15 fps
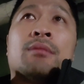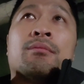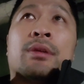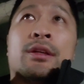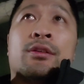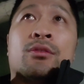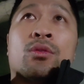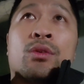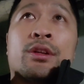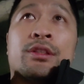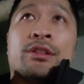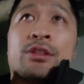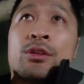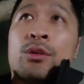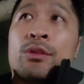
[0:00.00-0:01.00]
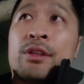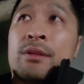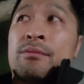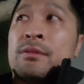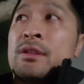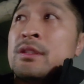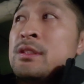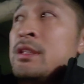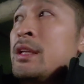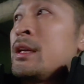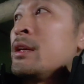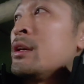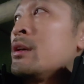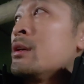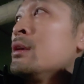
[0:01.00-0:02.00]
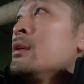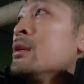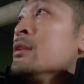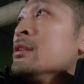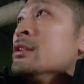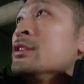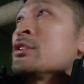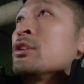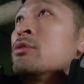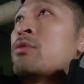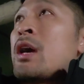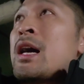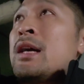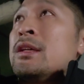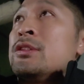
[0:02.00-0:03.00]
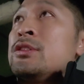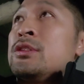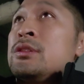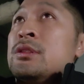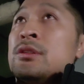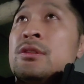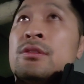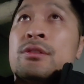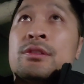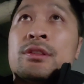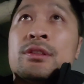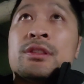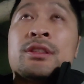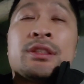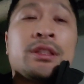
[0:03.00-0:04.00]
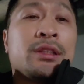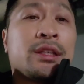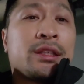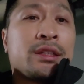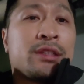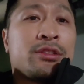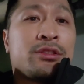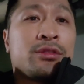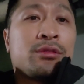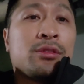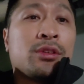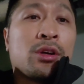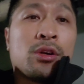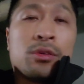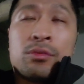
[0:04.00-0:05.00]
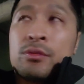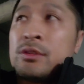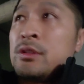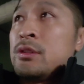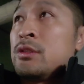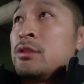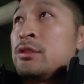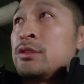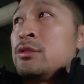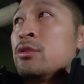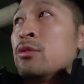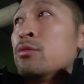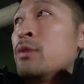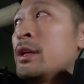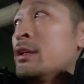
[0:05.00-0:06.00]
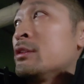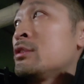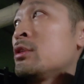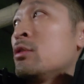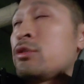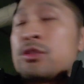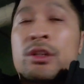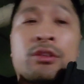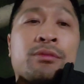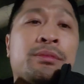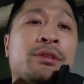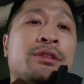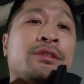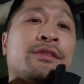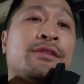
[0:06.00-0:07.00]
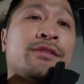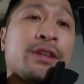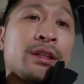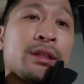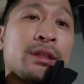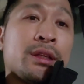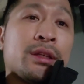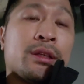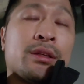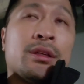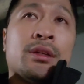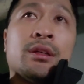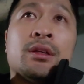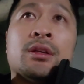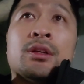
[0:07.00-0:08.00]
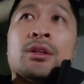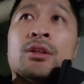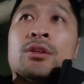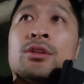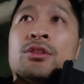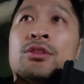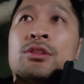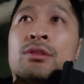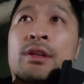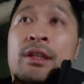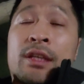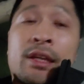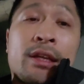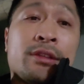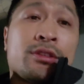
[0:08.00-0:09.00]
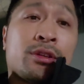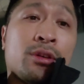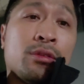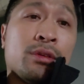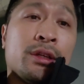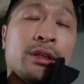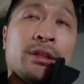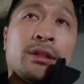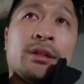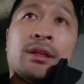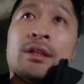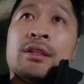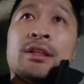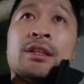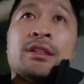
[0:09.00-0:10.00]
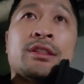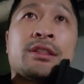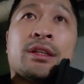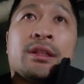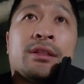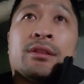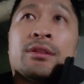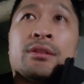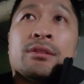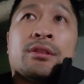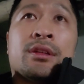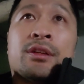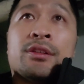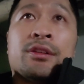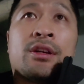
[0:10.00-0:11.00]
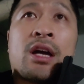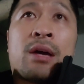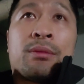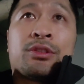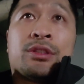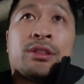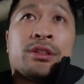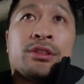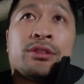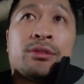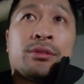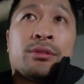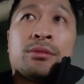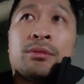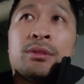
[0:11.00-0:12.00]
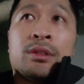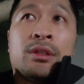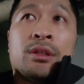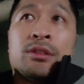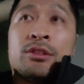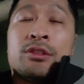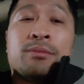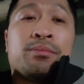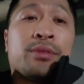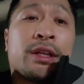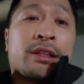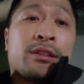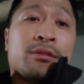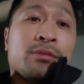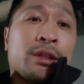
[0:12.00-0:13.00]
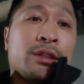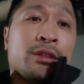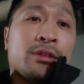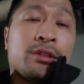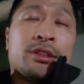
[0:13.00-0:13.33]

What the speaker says: But in order to tow them there, this garage, the ceiling is too low. There's no way a tow truck would be able to fit in here. So I can't tow it. And then he said the other option is to just break the window.